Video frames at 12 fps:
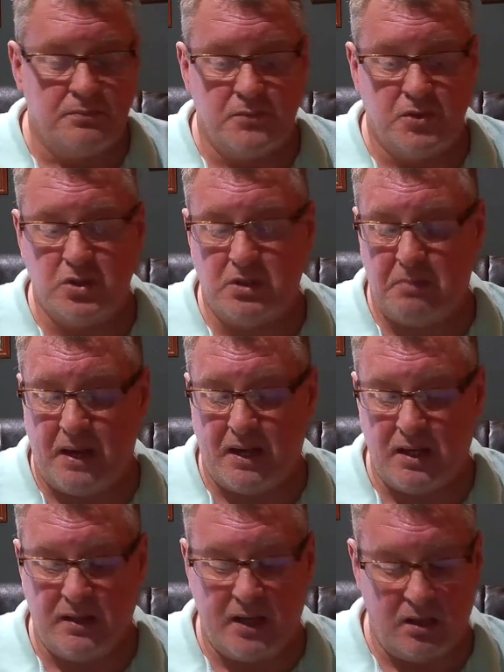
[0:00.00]
choose a
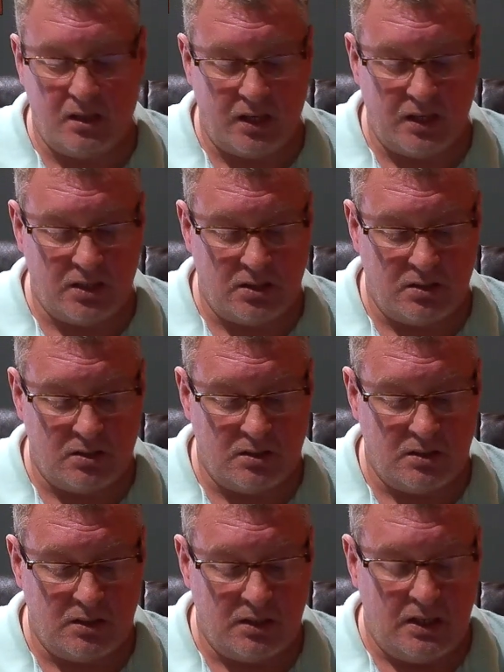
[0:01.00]
backing that you like,
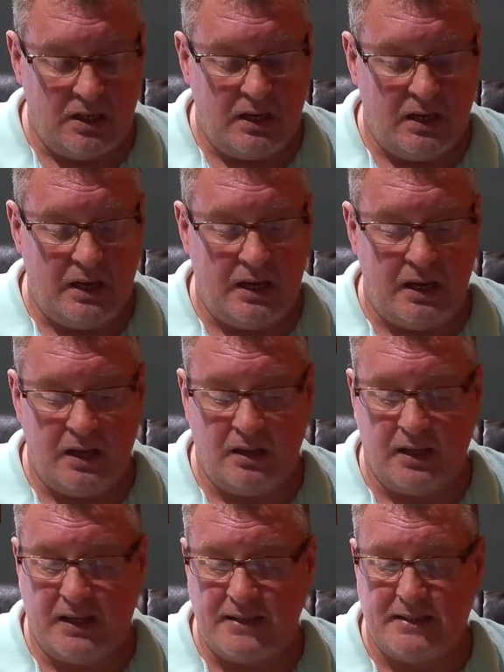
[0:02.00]
and
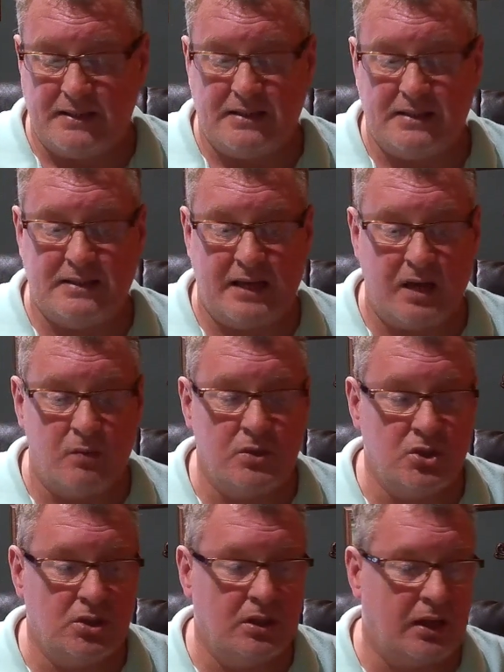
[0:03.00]
like I said,
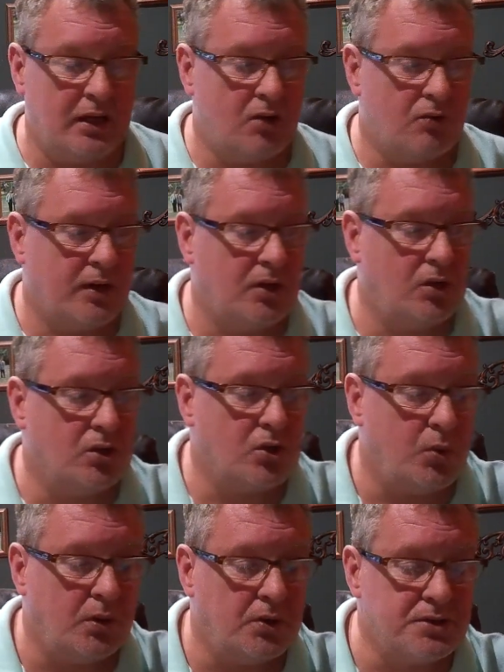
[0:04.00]
sandwich it like a regular
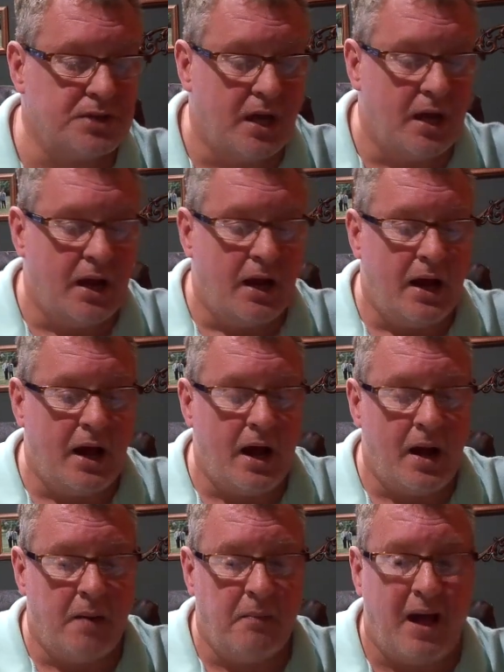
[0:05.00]
quilt.
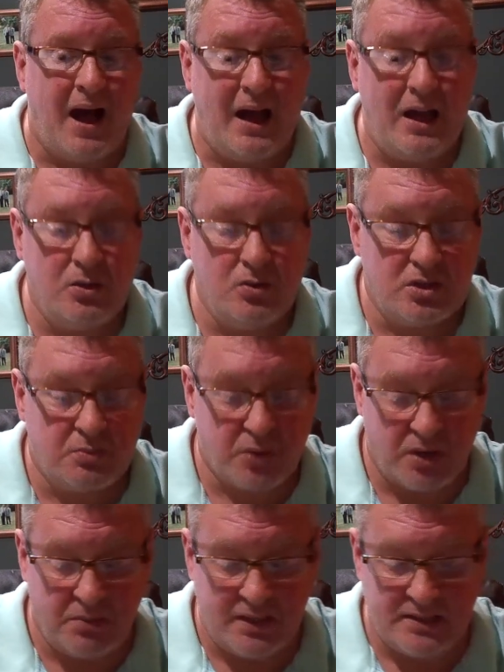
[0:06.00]
I use spray
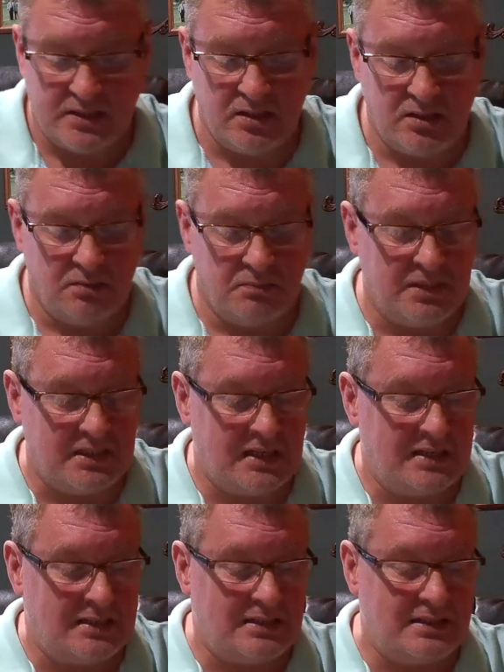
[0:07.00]
basting
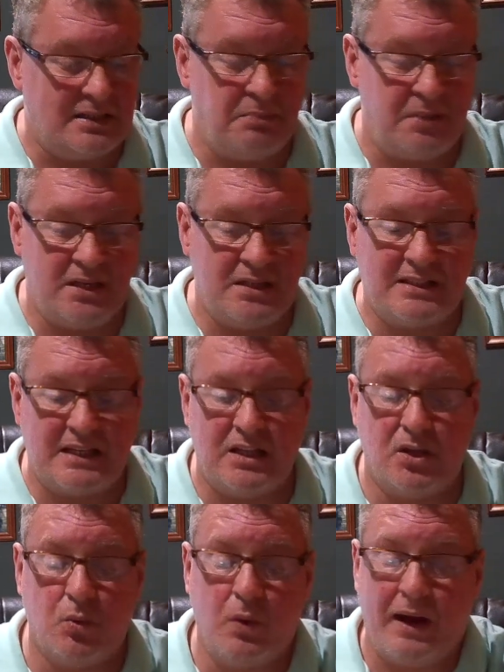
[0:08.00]
because the pins get in
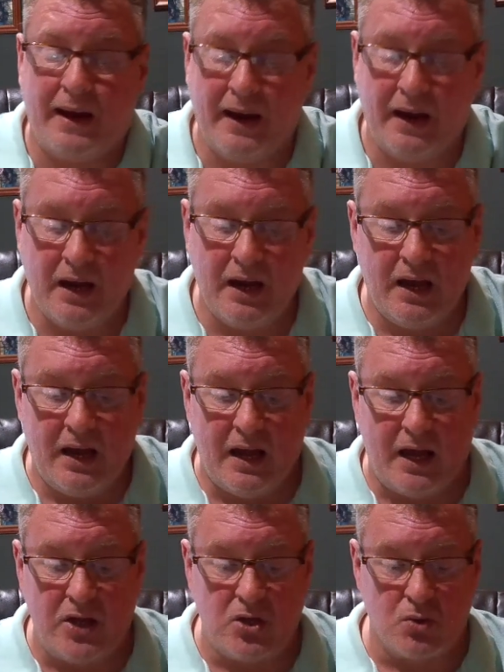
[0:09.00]
the way,
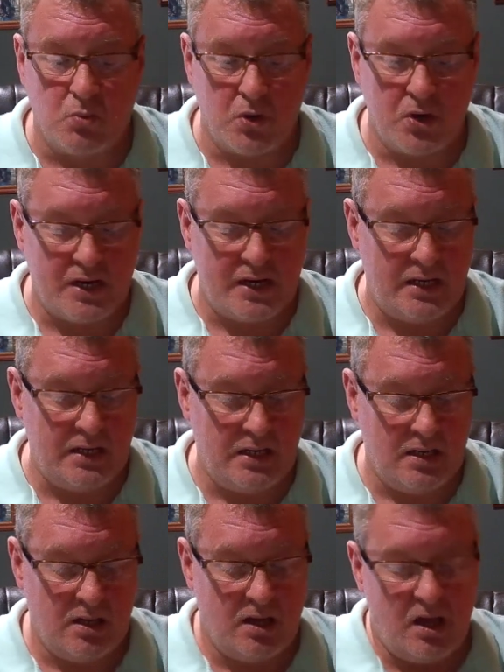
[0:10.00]
and you're working
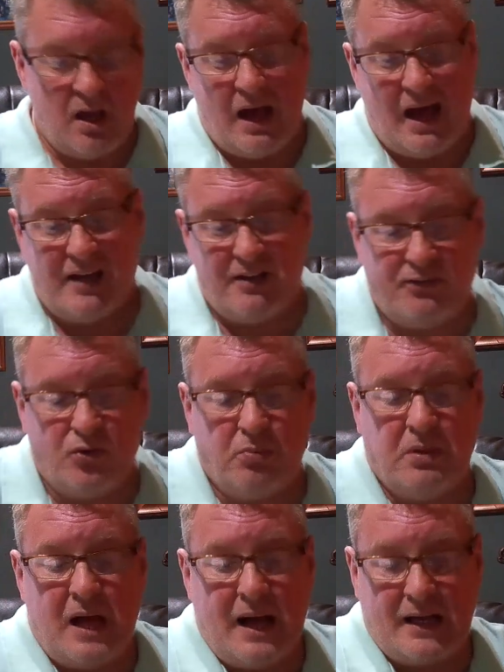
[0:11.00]
on a full
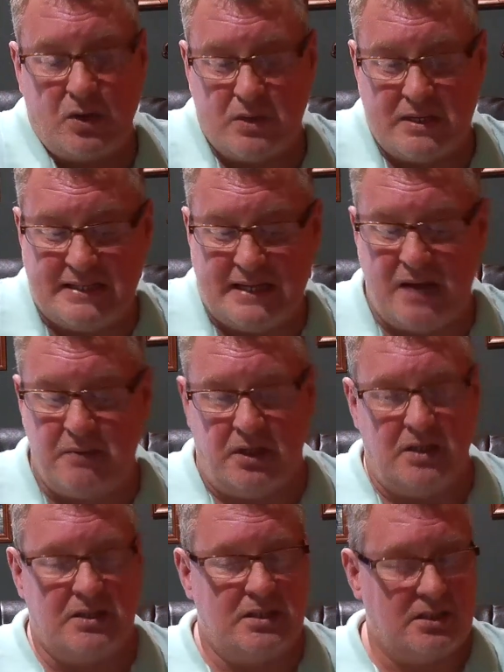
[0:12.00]
block at one time, and
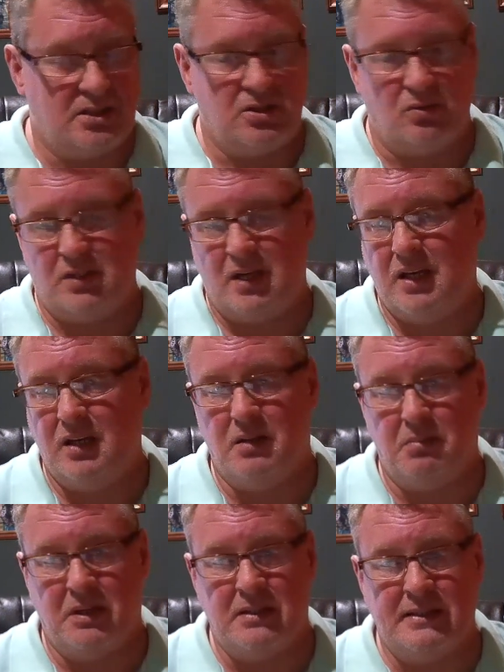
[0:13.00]
this is, taking the
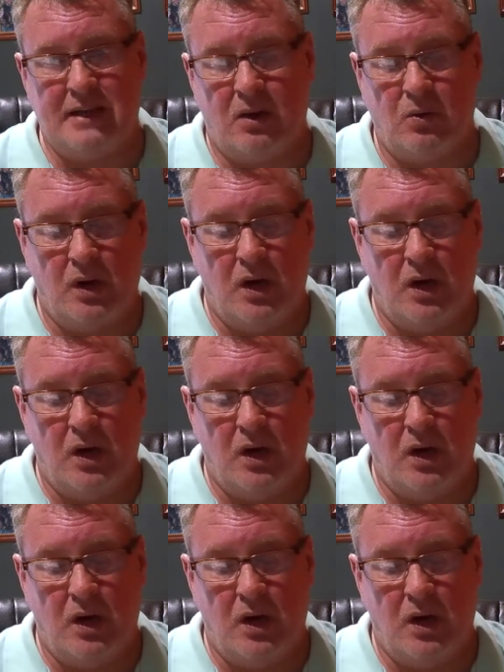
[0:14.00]
pins out